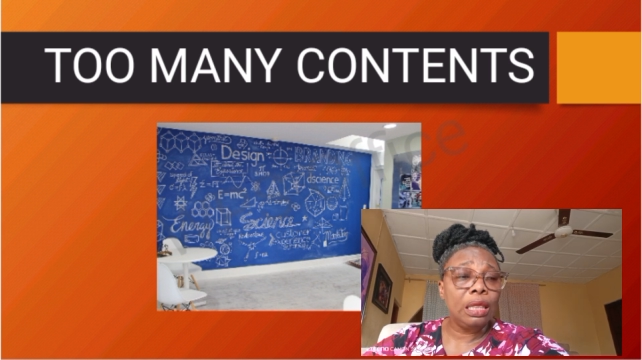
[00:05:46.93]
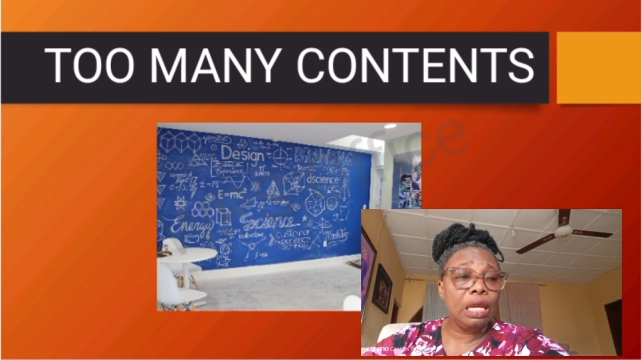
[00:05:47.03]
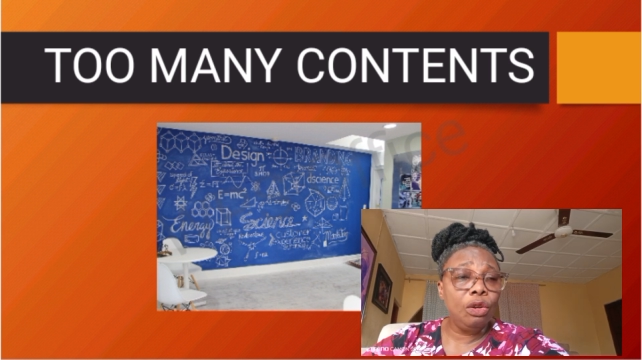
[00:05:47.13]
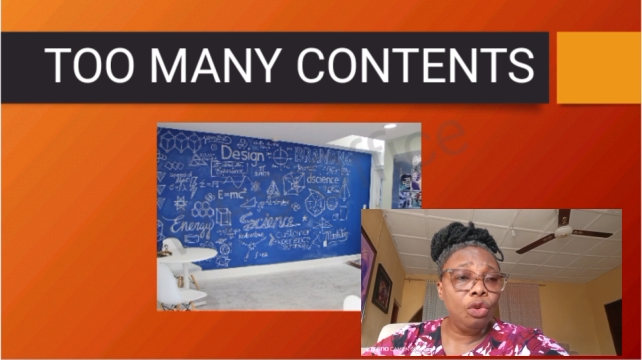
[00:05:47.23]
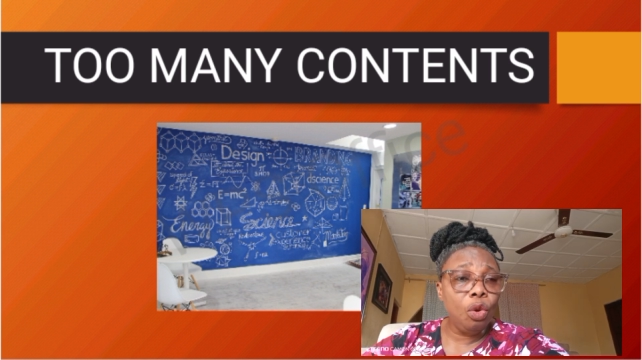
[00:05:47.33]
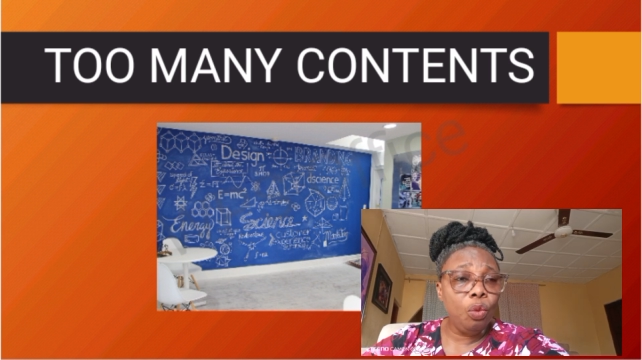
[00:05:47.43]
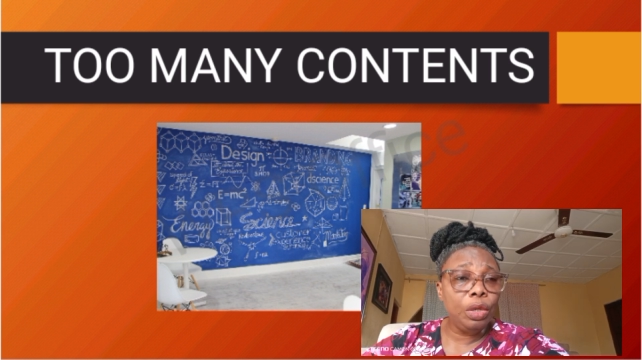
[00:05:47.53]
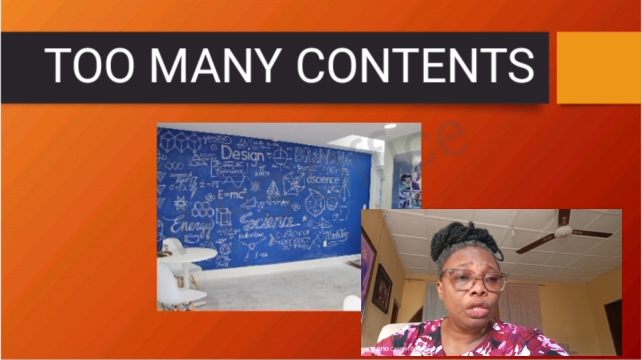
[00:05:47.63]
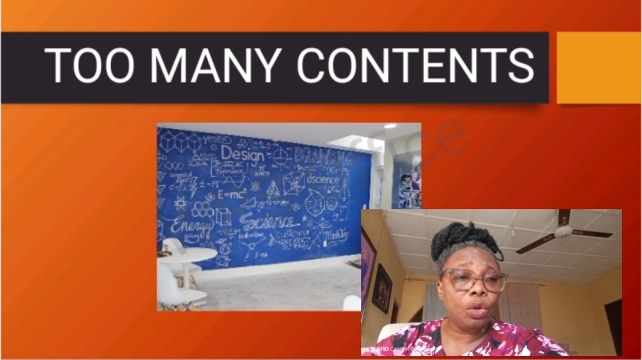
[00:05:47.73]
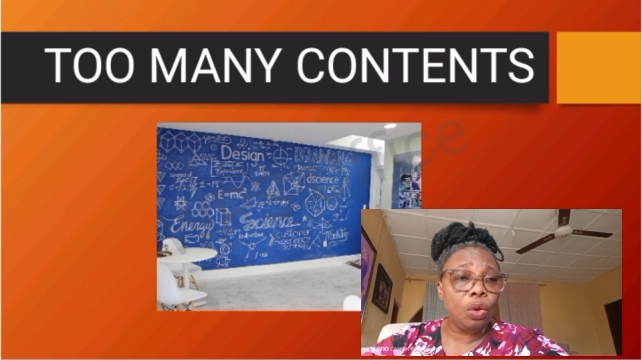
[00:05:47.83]
they know
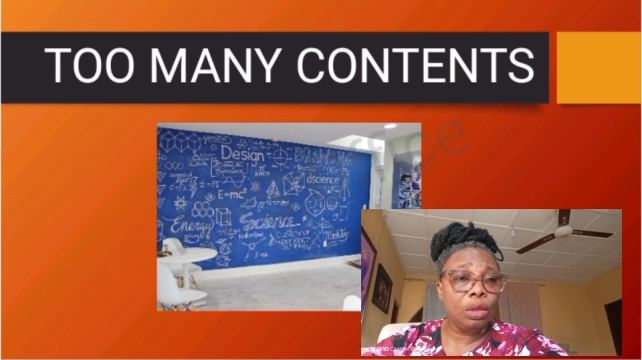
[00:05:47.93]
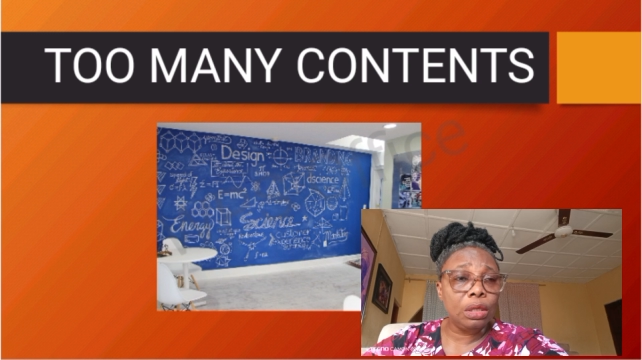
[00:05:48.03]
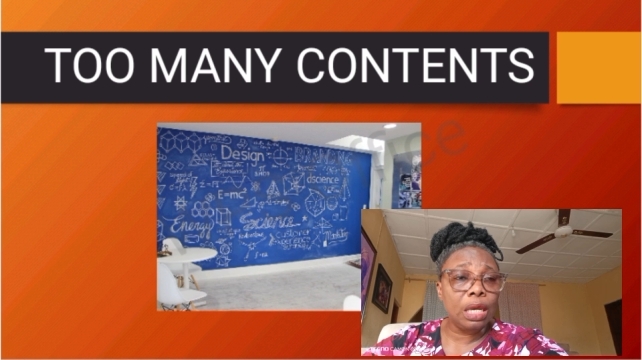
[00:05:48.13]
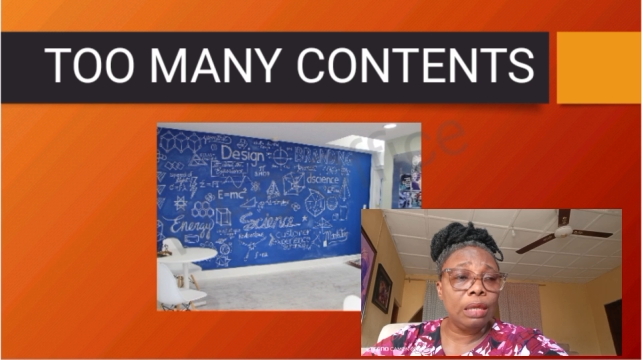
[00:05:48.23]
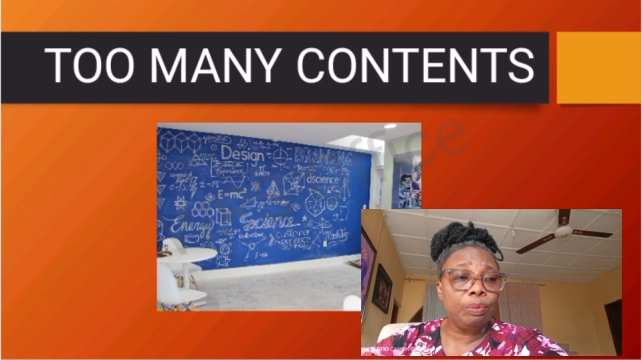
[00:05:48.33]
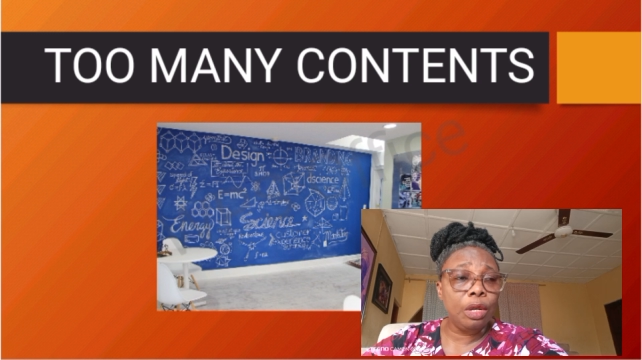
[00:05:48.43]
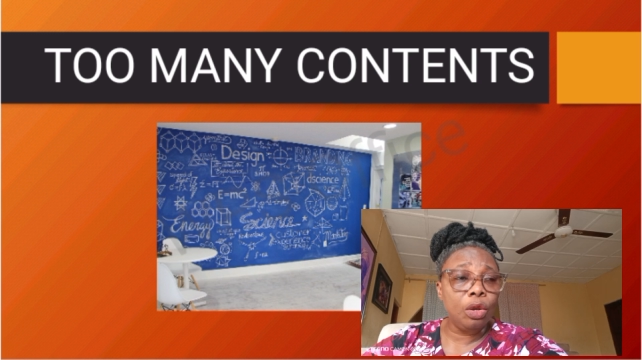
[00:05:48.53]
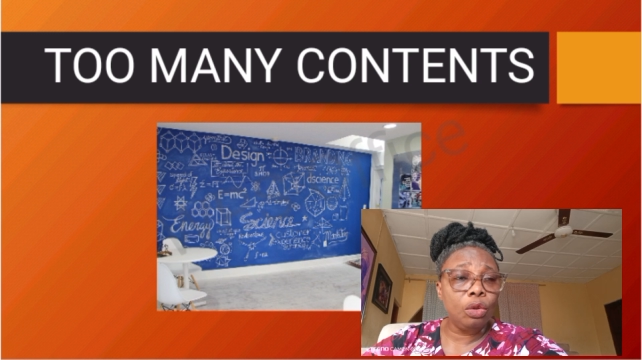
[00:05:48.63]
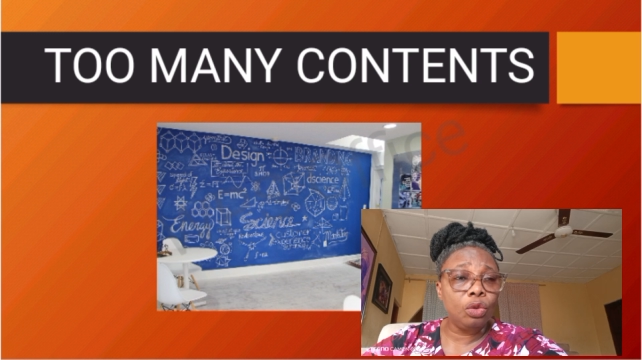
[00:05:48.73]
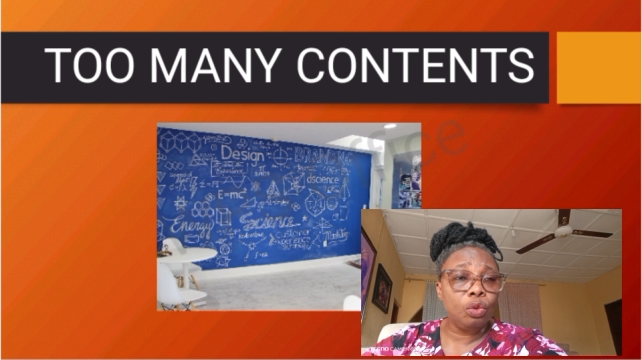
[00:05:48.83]
which content
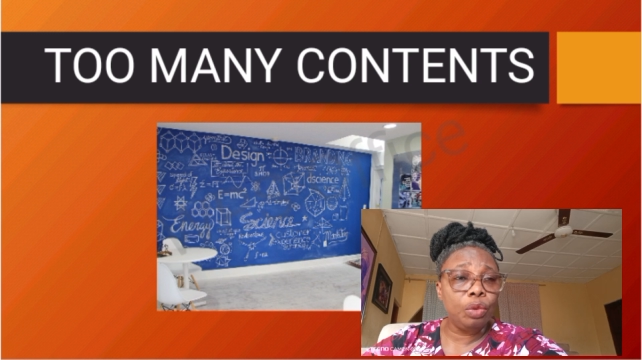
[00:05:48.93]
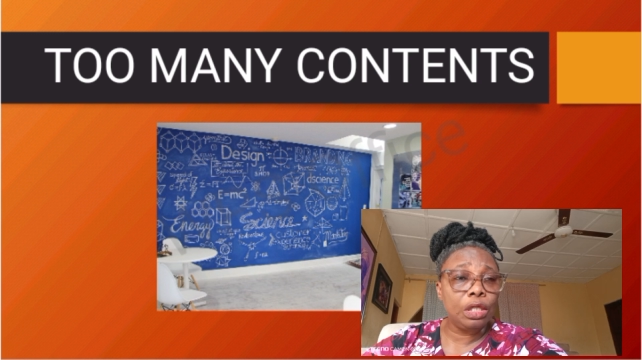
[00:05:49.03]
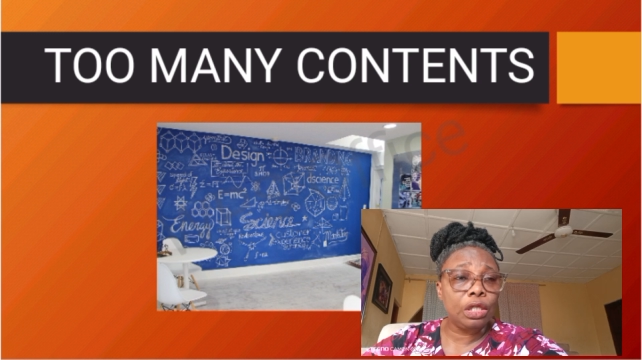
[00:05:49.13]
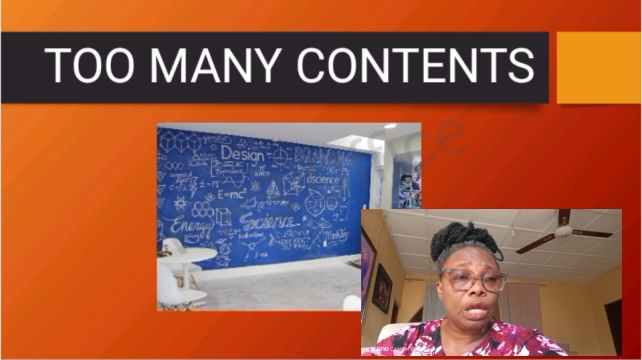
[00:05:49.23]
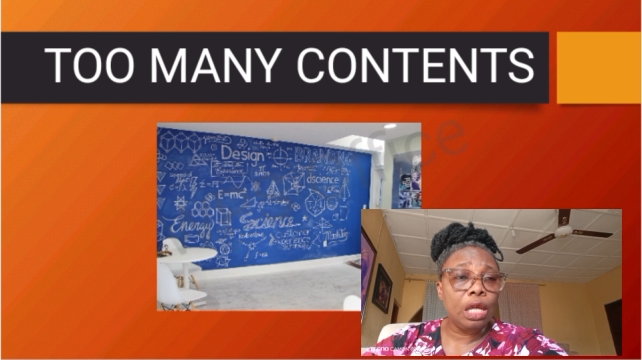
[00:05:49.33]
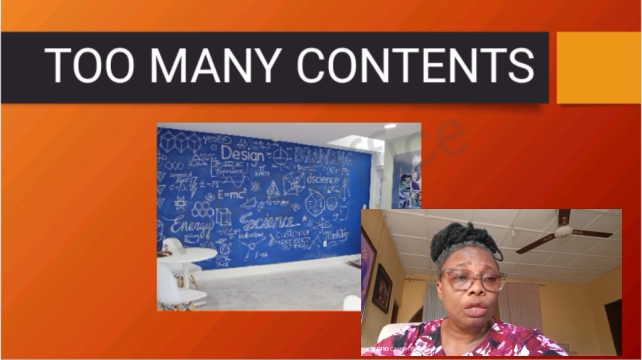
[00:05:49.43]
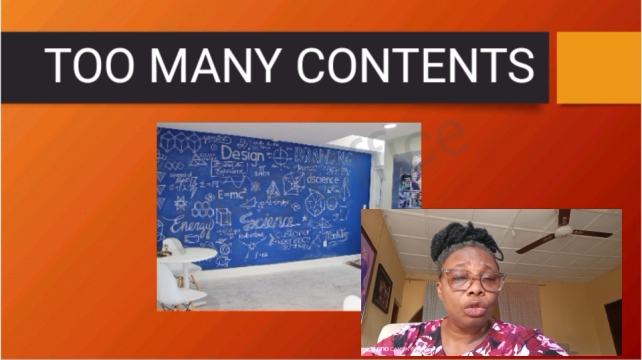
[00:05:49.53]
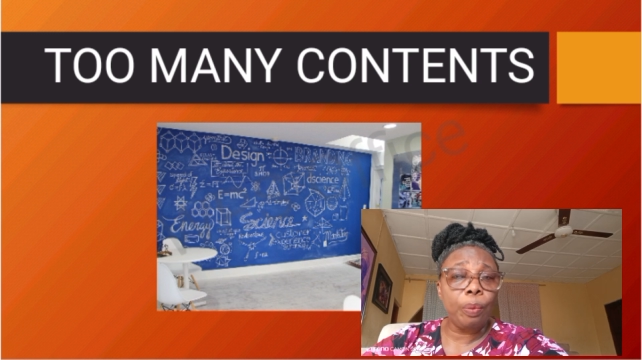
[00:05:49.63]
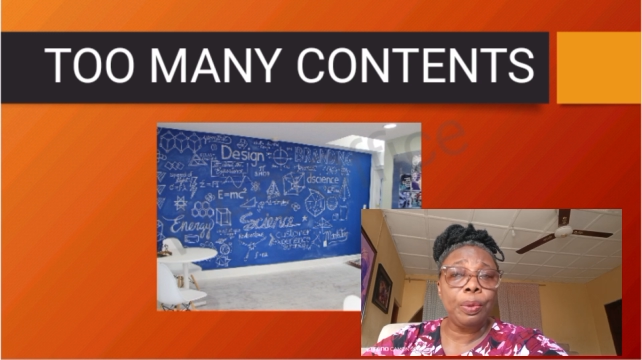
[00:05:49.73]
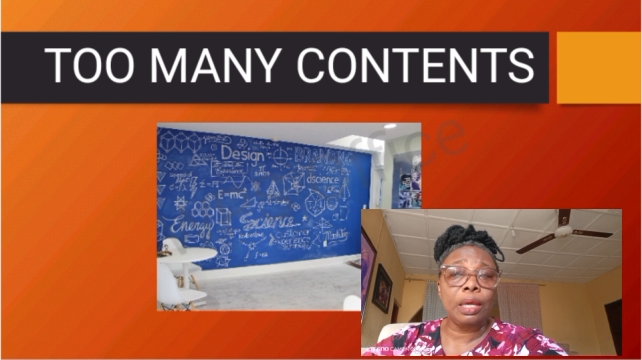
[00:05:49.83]
belongs to which
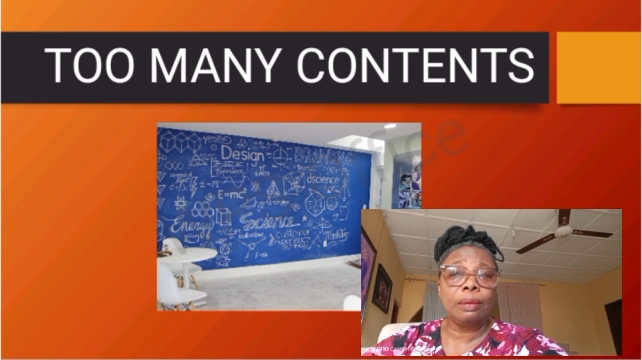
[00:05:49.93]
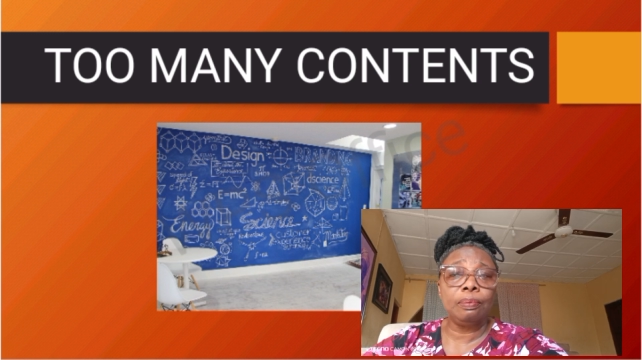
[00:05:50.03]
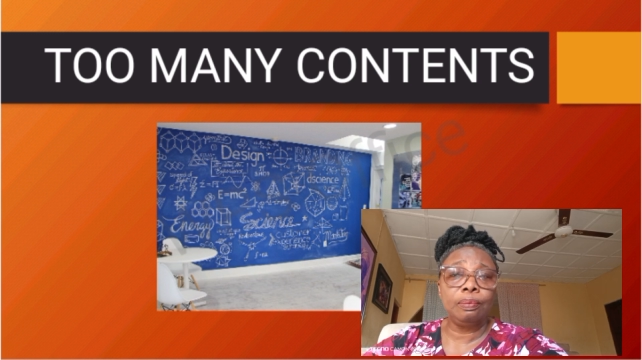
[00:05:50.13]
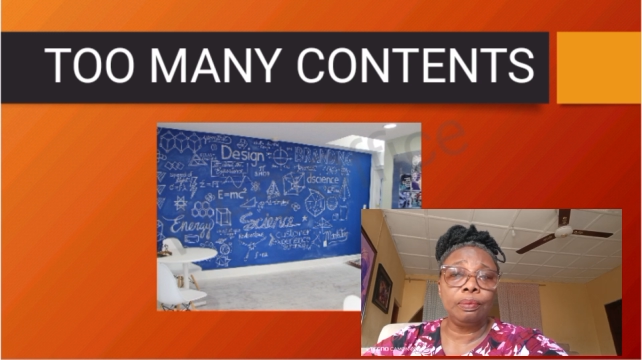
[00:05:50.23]
topic.